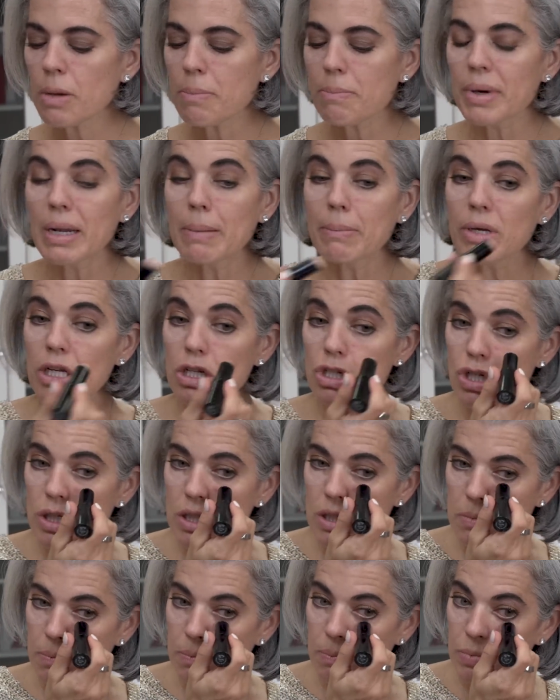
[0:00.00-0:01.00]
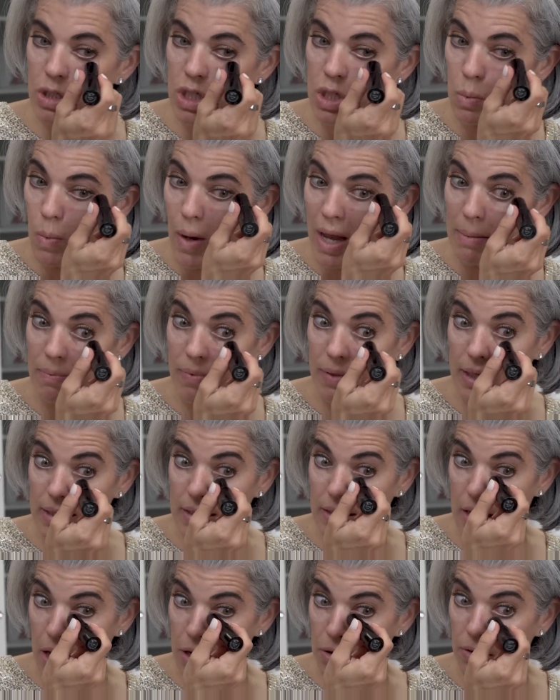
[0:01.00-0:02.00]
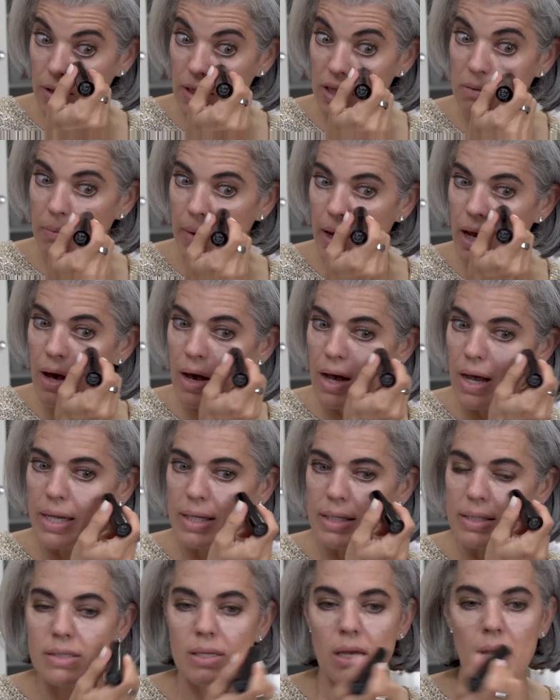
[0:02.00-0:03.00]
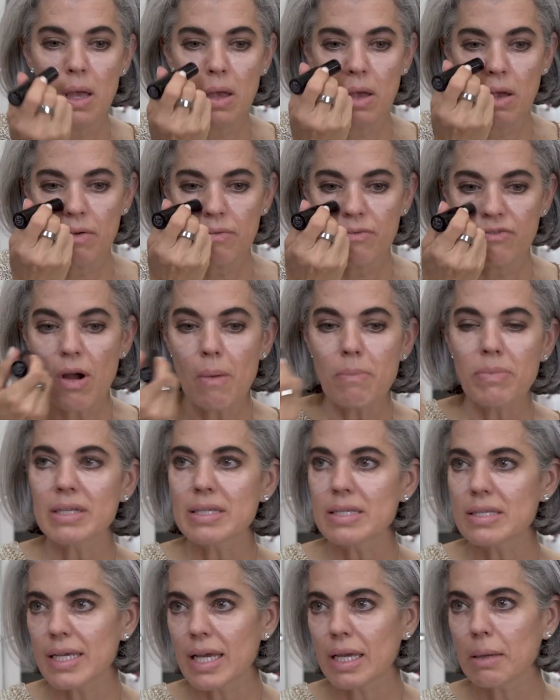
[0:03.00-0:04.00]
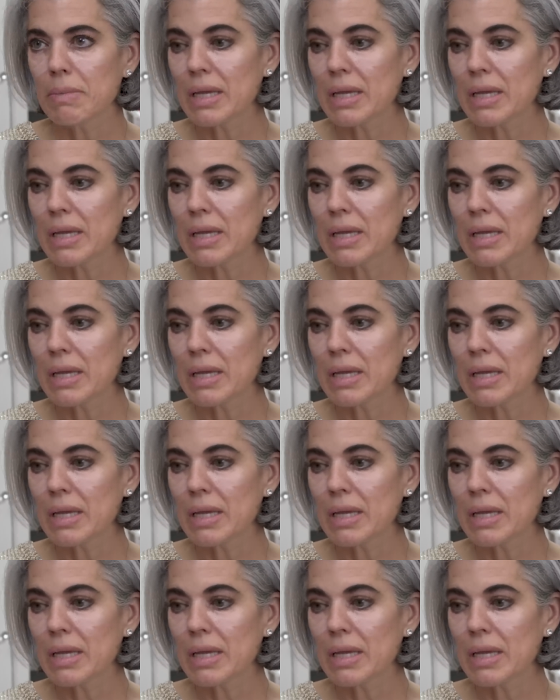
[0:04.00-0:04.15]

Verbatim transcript: But I'm gonna just swipe this underneath my eyes from the stick,